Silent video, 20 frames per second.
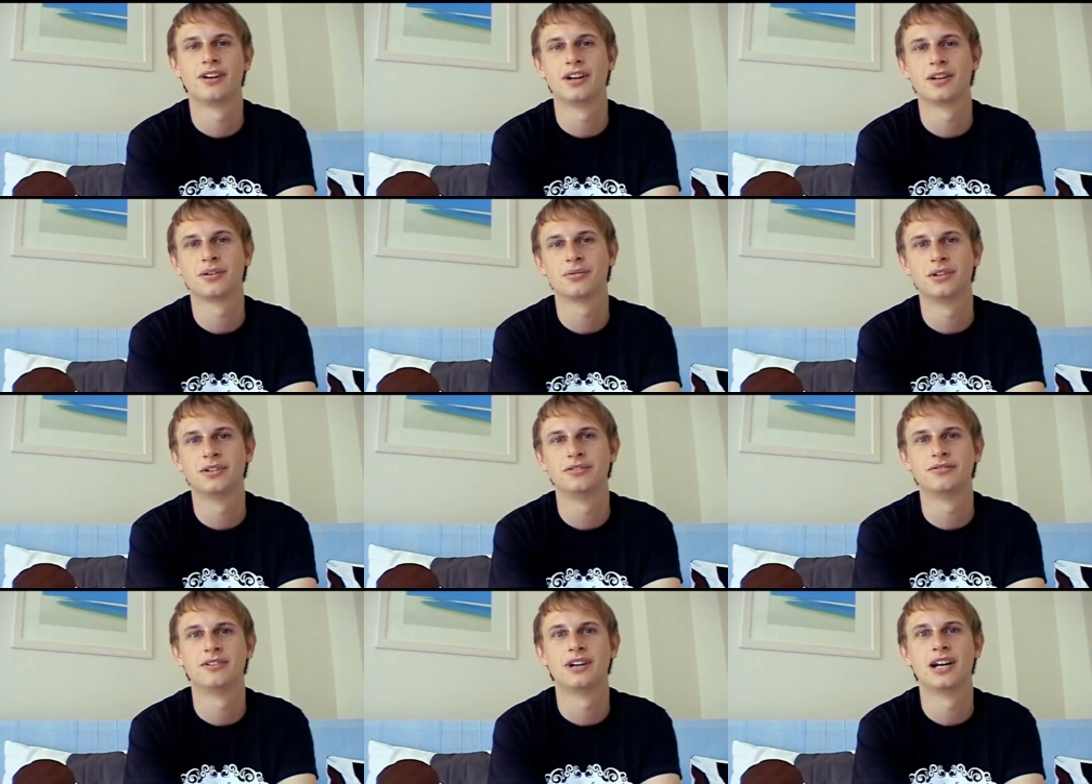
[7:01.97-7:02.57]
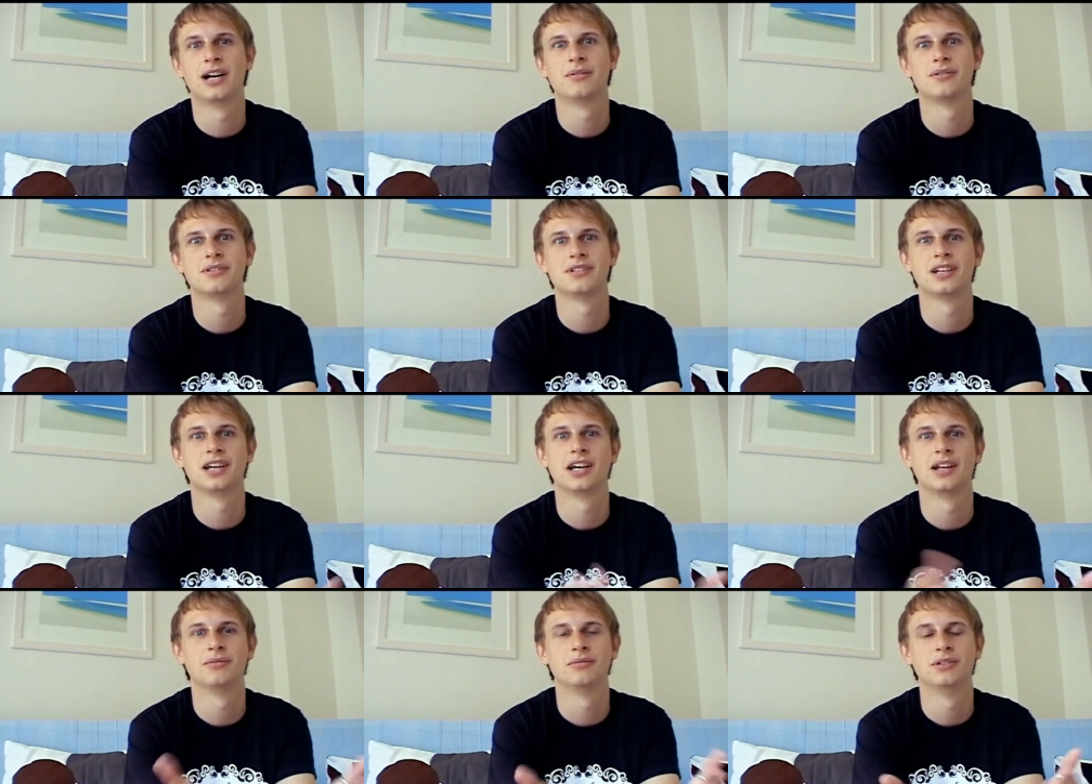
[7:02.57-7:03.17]
like 24 hours
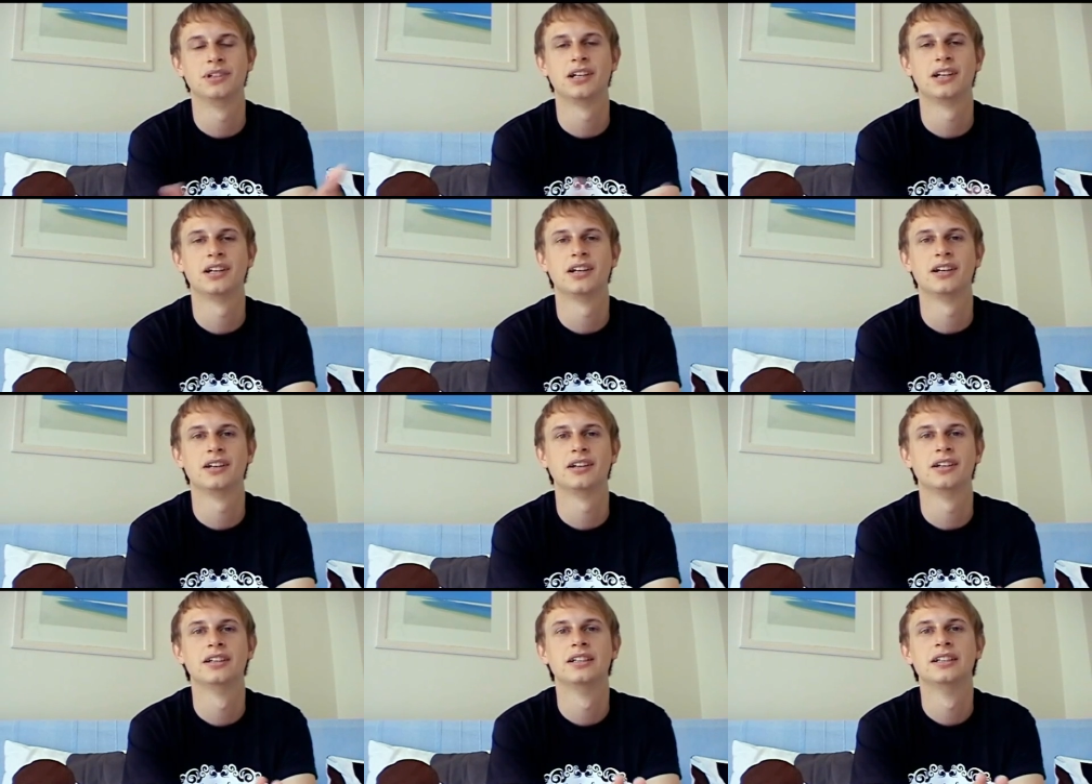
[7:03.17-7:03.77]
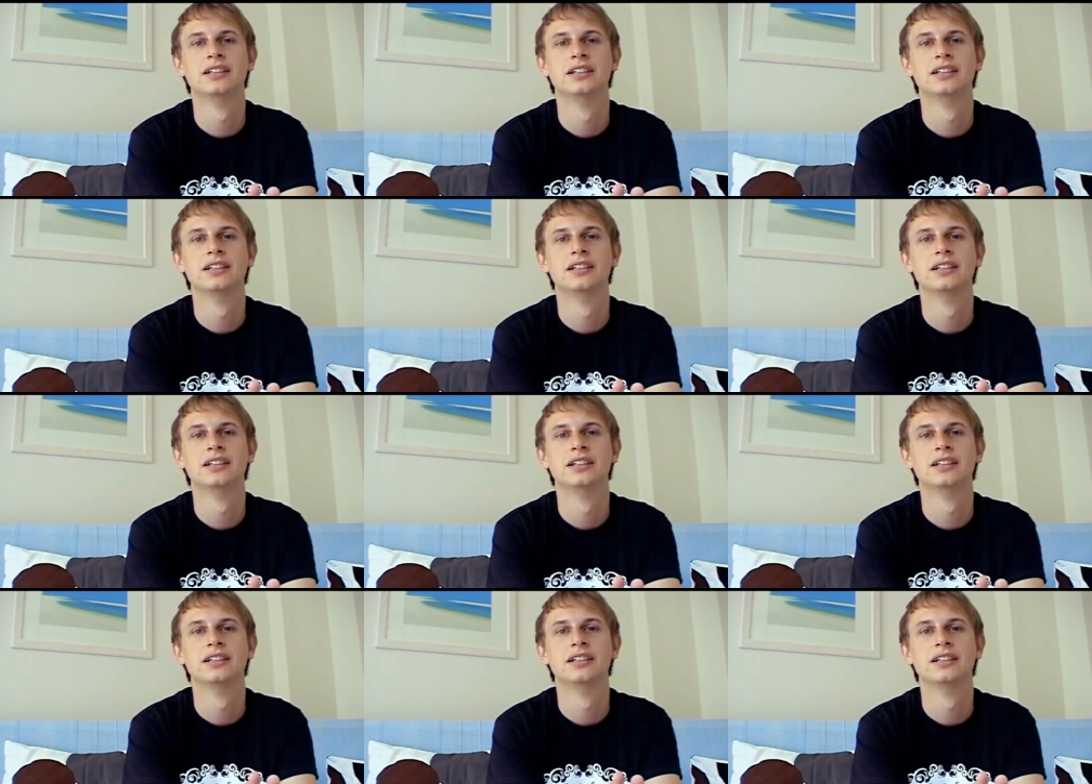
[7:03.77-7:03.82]
again. We don't know.